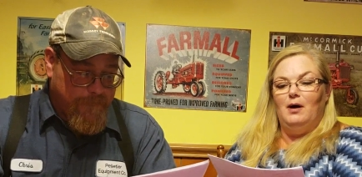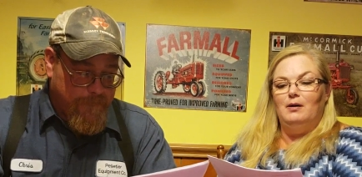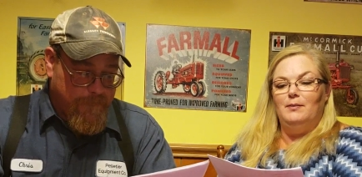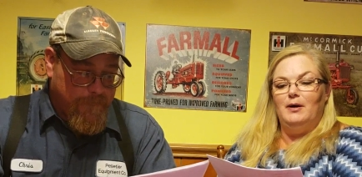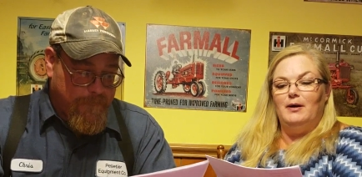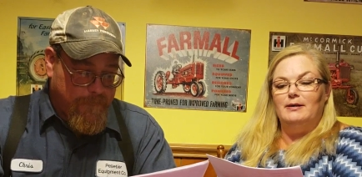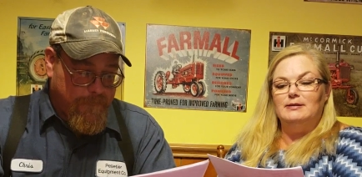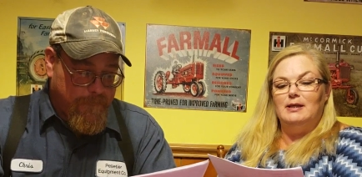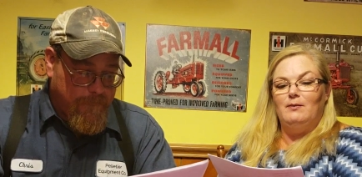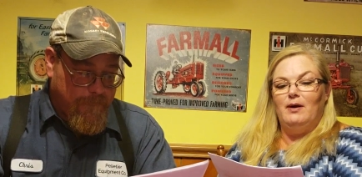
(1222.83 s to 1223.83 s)
Speaker 1: All
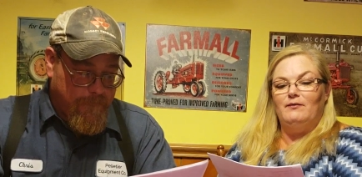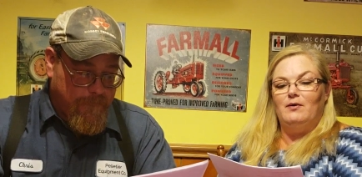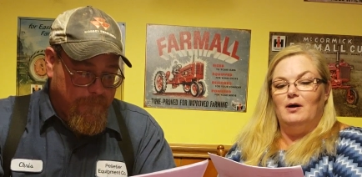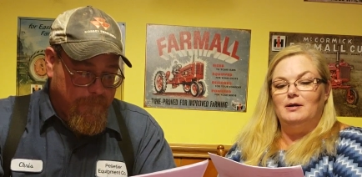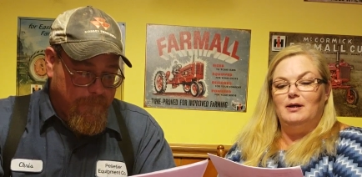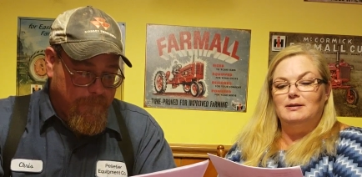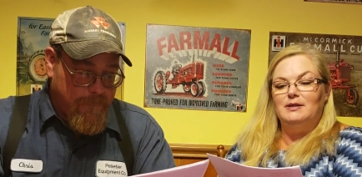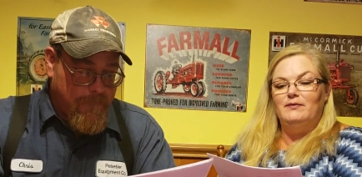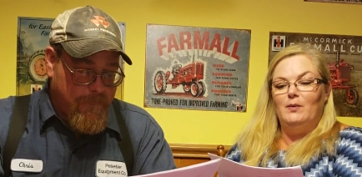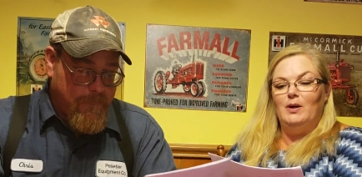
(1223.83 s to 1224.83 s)
Americans think we have crocodiles
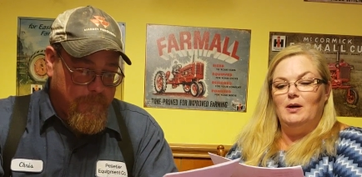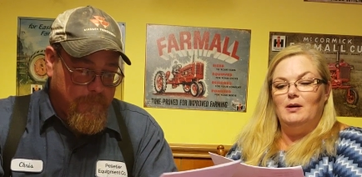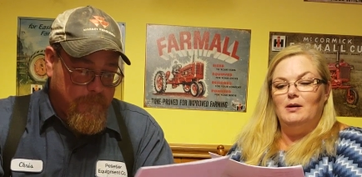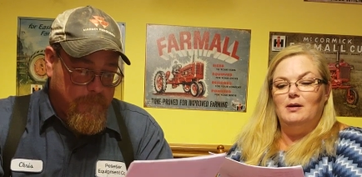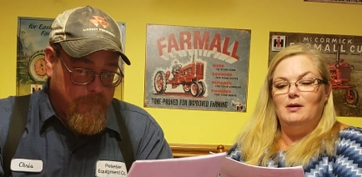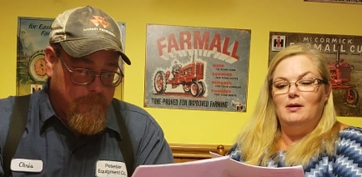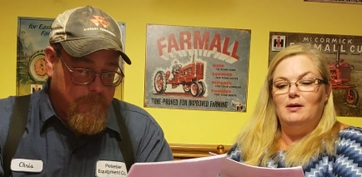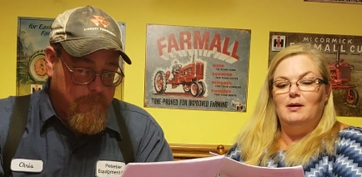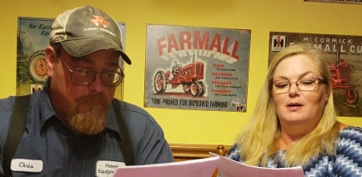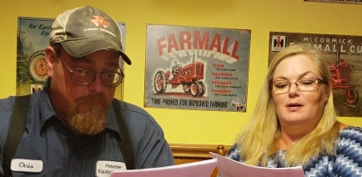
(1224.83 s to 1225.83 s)
everywhere.
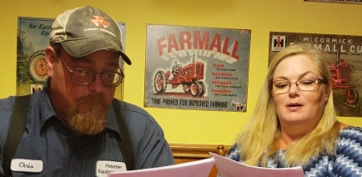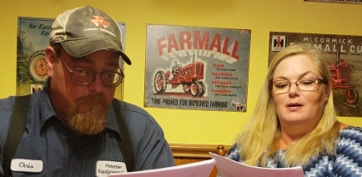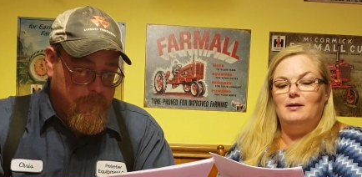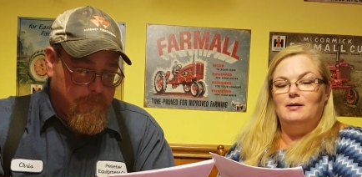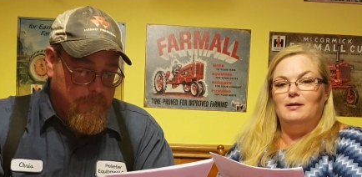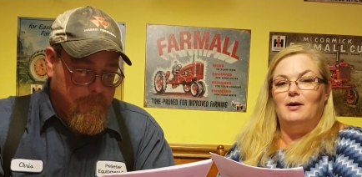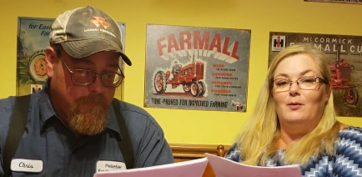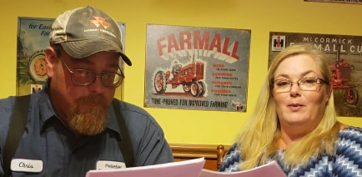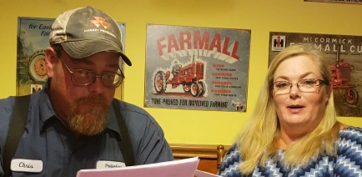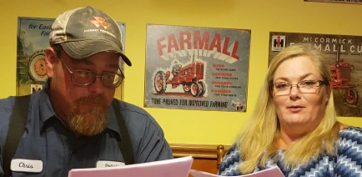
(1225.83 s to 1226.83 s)

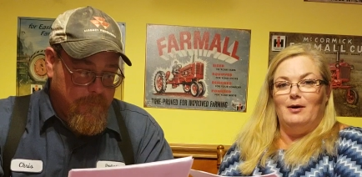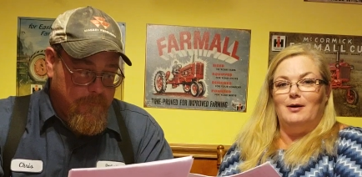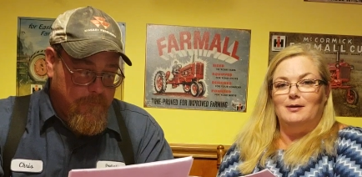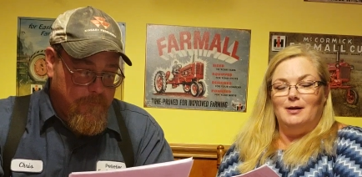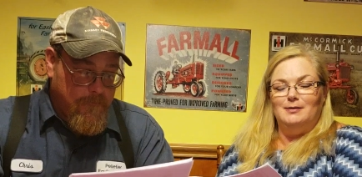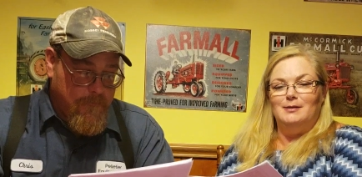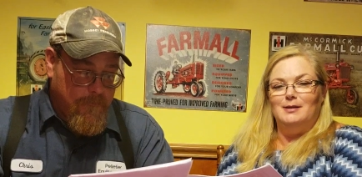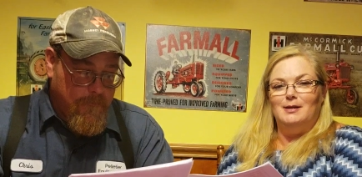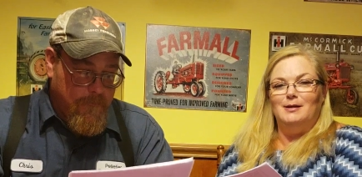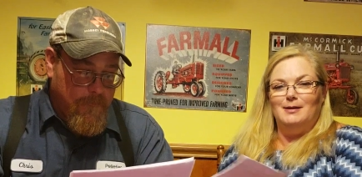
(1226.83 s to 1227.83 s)
Going back to Crocodile
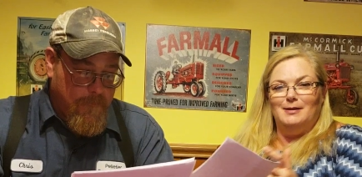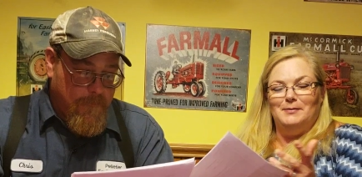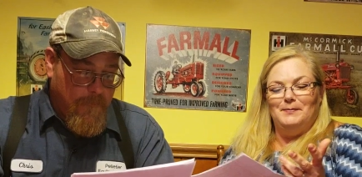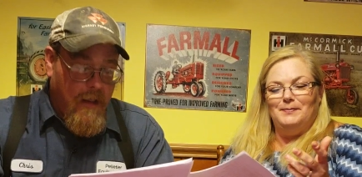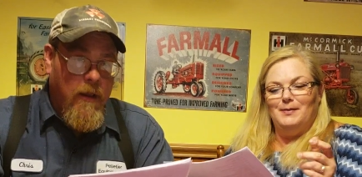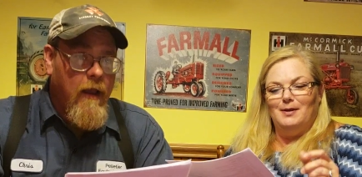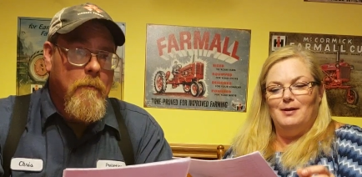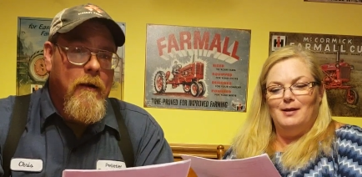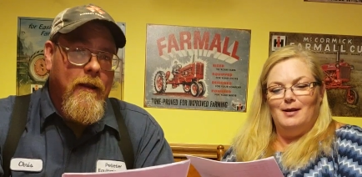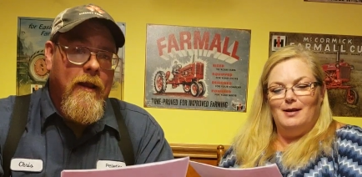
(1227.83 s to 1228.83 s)
Dundee.
Speaker 2: Yeah,
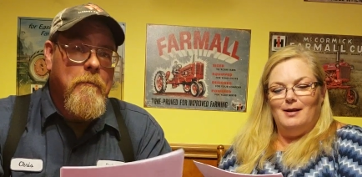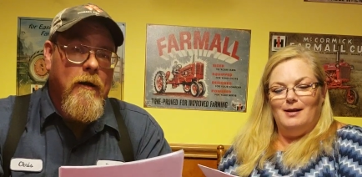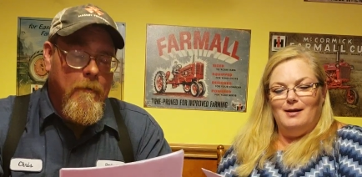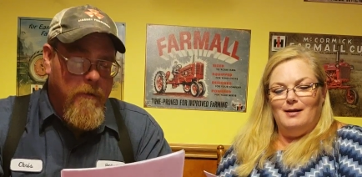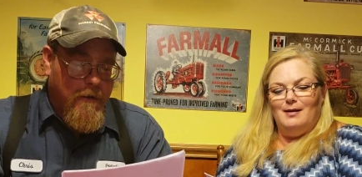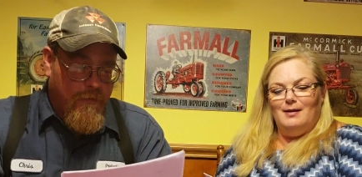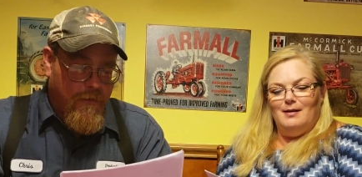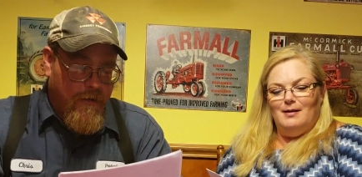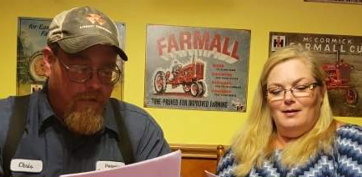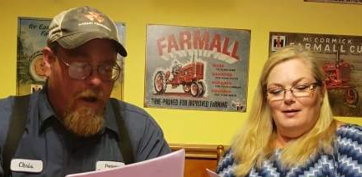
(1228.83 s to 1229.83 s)
everybody, everybody in America
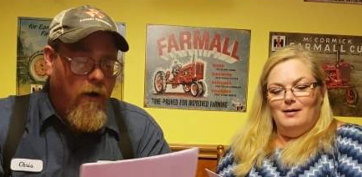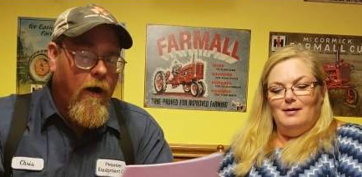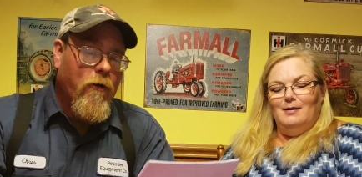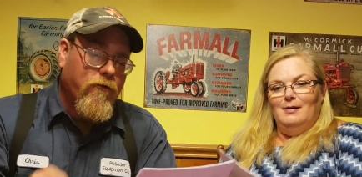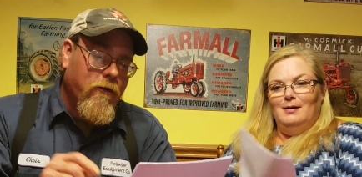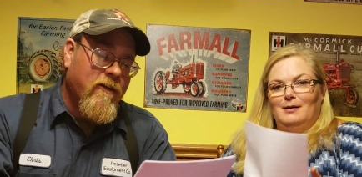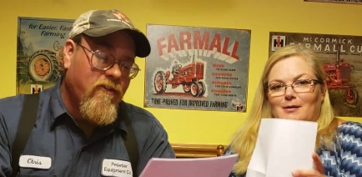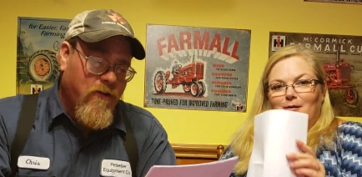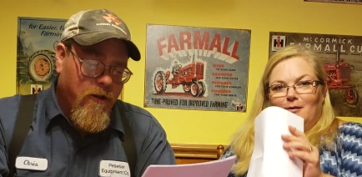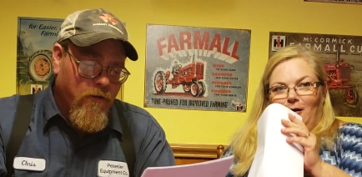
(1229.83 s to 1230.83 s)
thinks all Australians
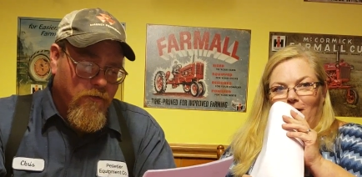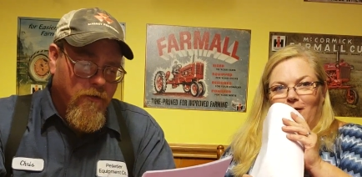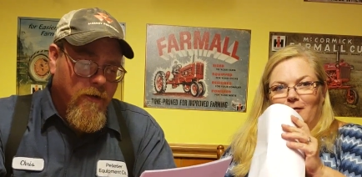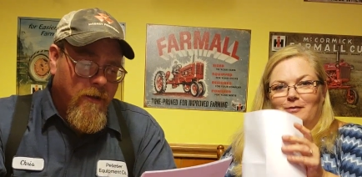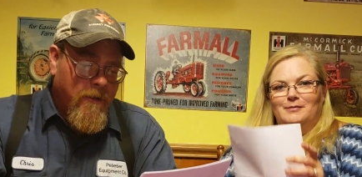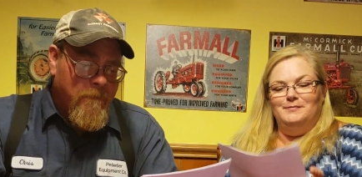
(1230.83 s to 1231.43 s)
are dirty.